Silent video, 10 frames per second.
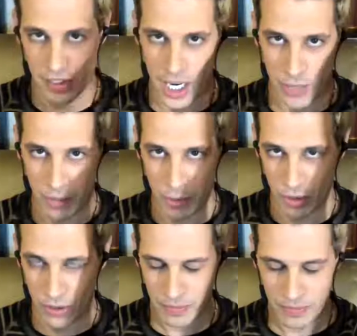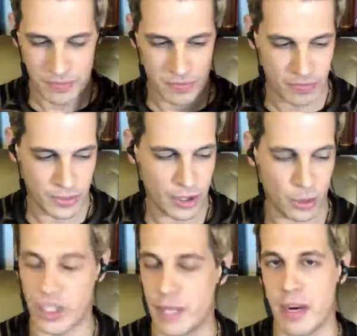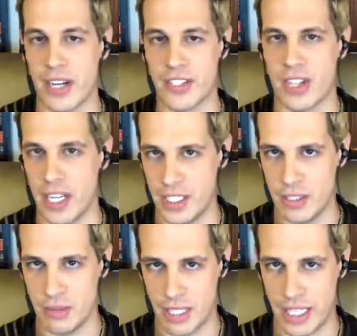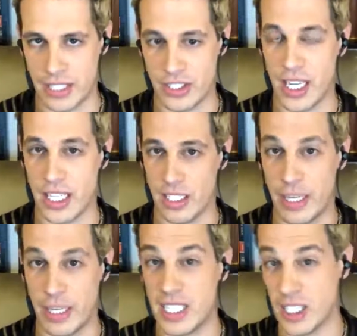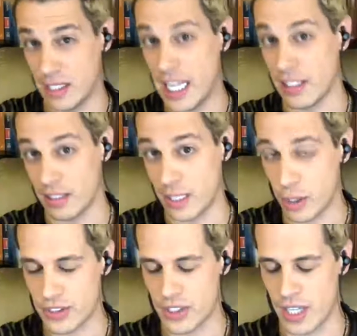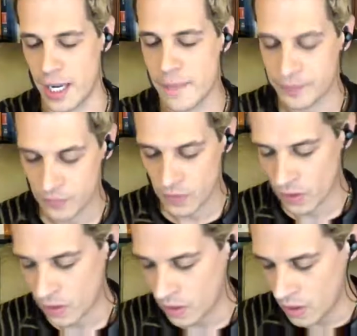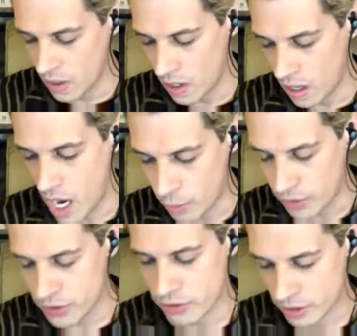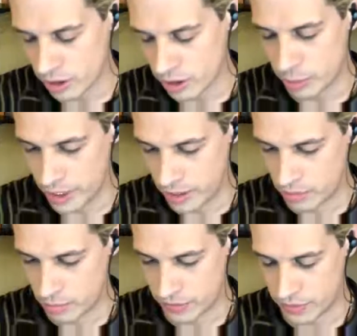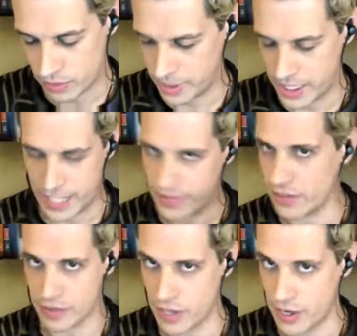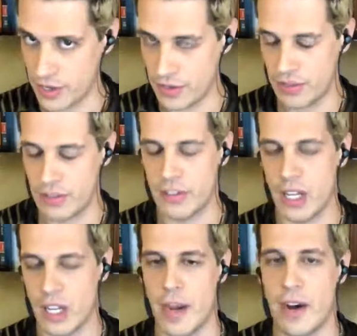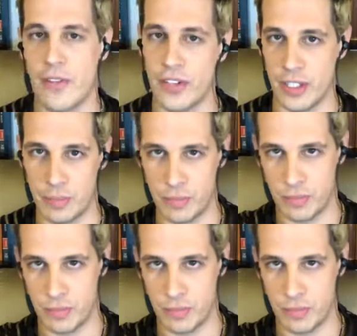Chadwick Moore, thorn in my side, and today, well, he's technically the boss today. I want to talk to you a little bit before we get into the fun about the